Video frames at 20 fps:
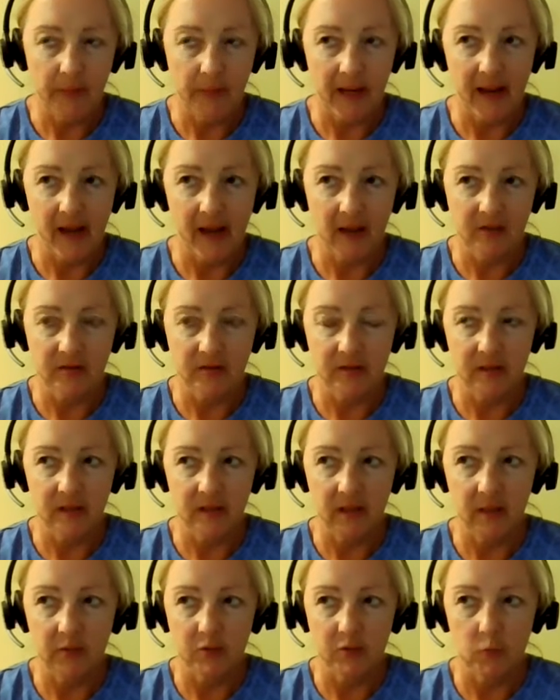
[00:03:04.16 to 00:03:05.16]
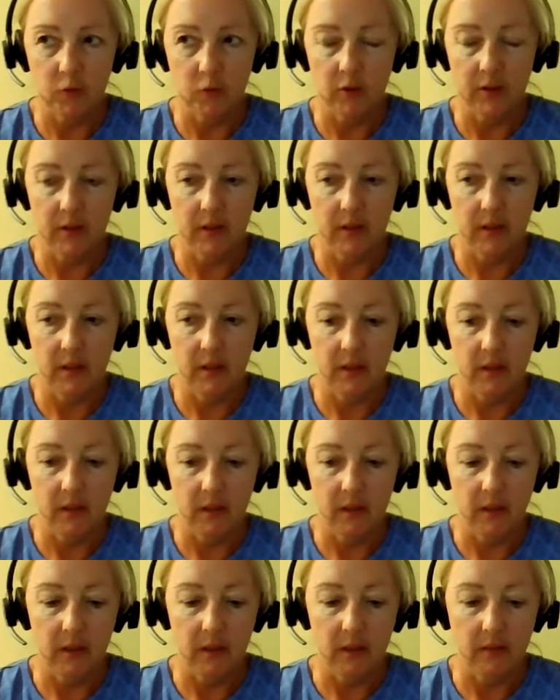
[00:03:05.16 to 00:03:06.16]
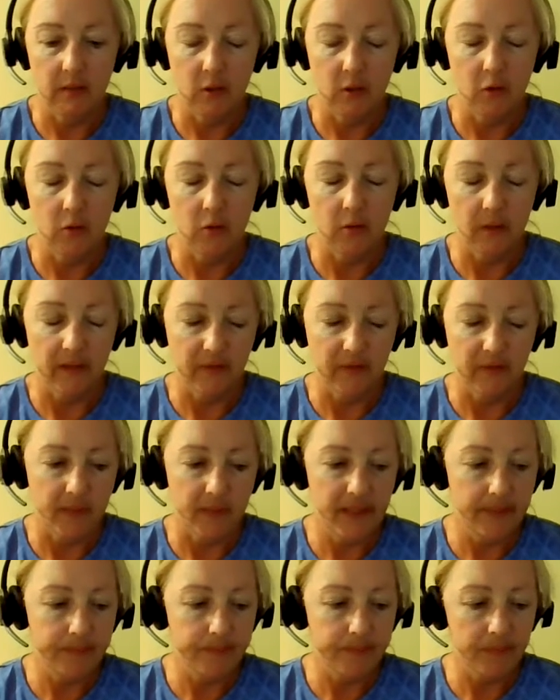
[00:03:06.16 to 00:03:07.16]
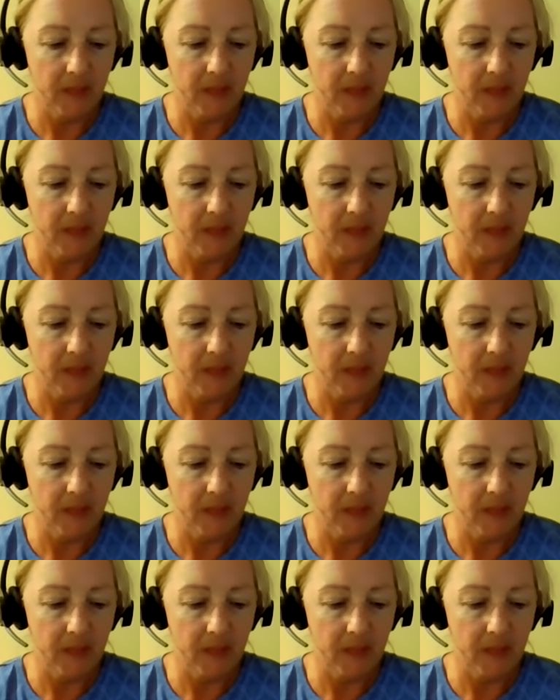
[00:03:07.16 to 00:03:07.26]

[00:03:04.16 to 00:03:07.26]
by accident. I was working in a local government,